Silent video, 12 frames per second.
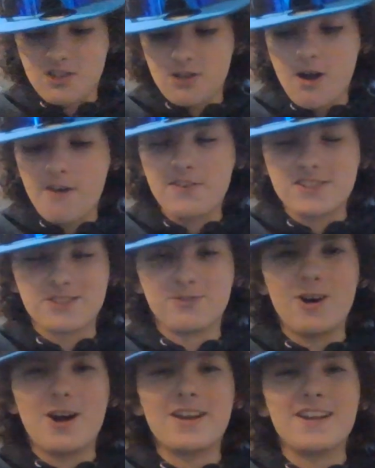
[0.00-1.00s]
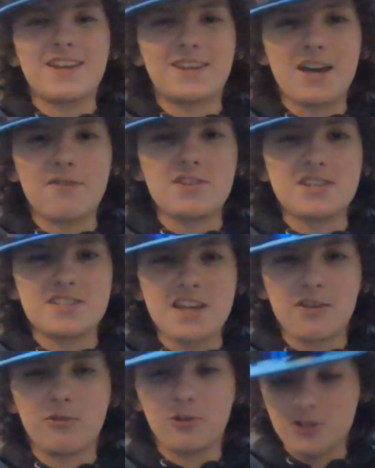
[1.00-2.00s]
the offensive line and Kevin
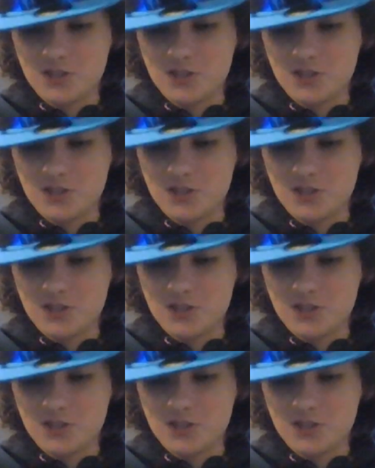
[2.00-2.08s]
Zeitler.